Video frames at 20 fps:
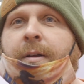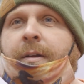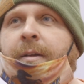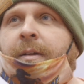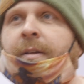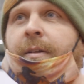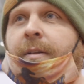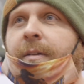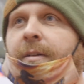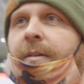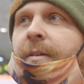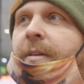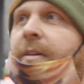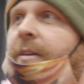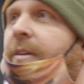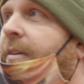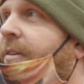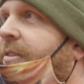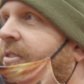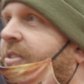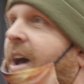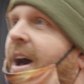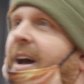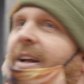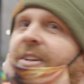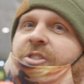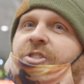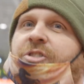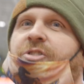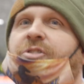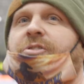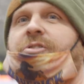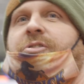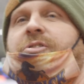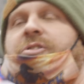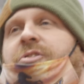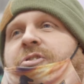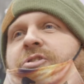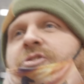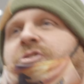A Dodge. Dodge
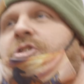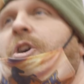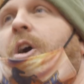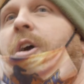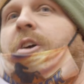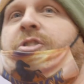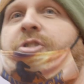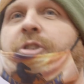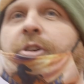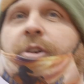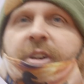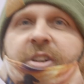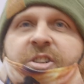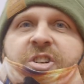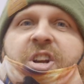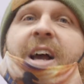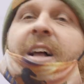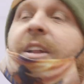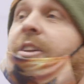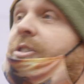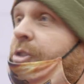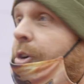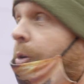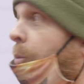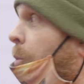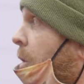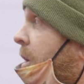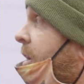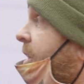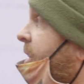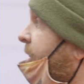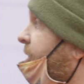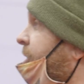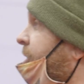Charger or Challenger, one of the